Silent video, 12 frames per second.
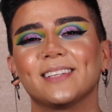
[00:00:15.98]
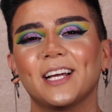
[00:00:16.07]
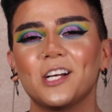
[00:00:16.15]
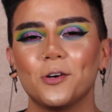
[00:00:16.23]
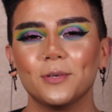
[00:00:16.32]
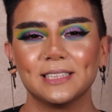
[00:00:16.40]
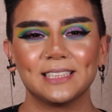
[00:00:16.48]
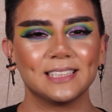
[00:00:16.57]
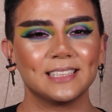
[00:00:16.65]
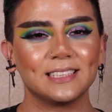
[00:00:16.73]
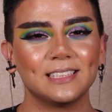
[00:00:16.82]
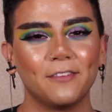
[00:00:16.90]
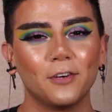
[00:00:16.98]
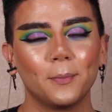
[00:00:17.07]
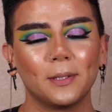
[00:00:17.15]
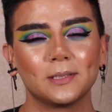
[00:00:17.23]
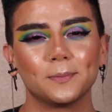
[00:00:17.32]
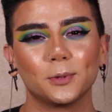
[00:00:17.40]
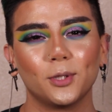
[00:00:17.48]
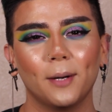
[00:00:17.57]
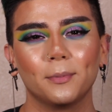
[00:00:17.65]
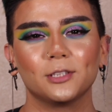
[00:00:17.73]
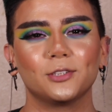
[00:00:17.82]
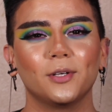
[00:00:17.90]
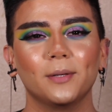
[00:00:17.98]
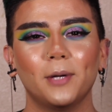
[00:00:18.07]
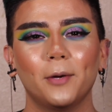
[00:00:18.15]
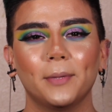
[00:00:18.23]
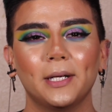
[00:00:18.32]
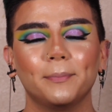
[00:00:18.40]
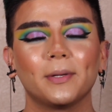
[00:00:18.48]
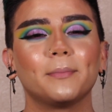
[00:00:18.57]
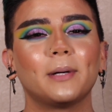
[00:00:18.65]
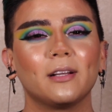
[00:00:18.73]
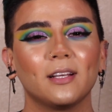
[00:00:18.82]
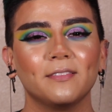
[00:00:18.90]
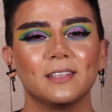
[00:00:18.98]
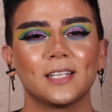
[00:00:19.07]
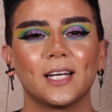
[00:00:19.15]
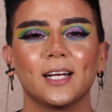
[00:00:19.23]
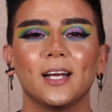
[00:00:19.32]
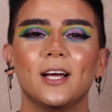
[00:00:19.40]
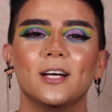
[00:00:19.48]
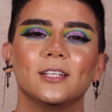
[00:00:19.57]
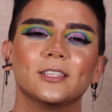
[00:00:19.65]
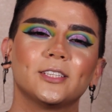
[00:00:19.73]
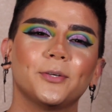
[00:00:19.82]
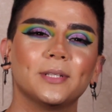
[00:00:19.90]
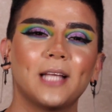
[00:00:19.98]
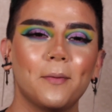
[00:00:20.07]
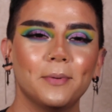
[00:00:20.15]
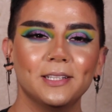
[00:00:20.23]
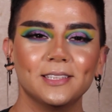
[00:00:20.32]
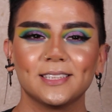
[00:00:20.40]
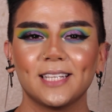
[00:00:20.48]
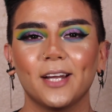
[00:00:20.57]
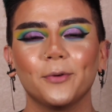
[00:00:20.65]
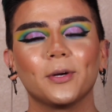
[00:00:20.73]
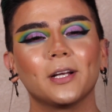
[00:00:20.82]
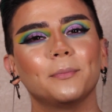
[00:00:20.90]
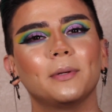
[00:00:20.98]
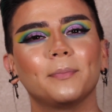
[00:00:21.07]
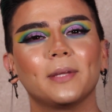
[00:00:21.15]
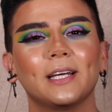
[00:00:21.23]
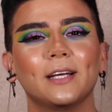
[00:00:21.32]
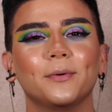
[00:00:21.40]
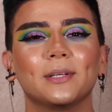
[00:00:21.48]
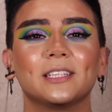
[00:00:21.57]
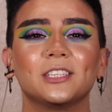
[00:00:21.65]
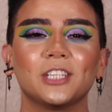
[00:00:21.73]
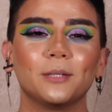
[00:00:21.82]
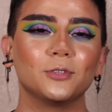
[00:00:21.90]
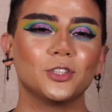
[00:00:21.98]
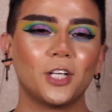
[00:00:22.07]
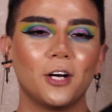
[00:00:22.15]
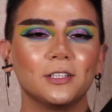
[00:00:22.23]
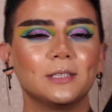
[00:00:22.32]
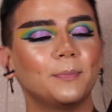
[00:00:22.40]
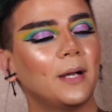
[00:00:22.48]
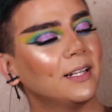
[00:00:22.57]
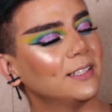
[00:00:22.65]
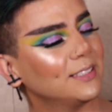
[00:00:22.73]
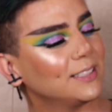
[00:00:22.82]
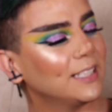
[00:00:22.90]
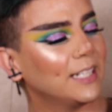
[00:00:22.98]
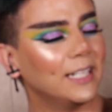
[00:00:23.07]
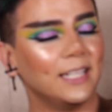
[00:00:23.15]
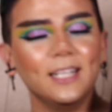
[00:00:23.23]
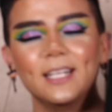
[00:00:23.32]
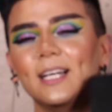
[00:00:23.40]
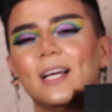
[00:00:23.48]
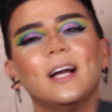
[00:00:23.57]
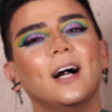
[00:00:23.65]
Like always, this is never about subscribers, nor about money, but about love and life. So with that being said, we're going to be playing with the James Charles palette today.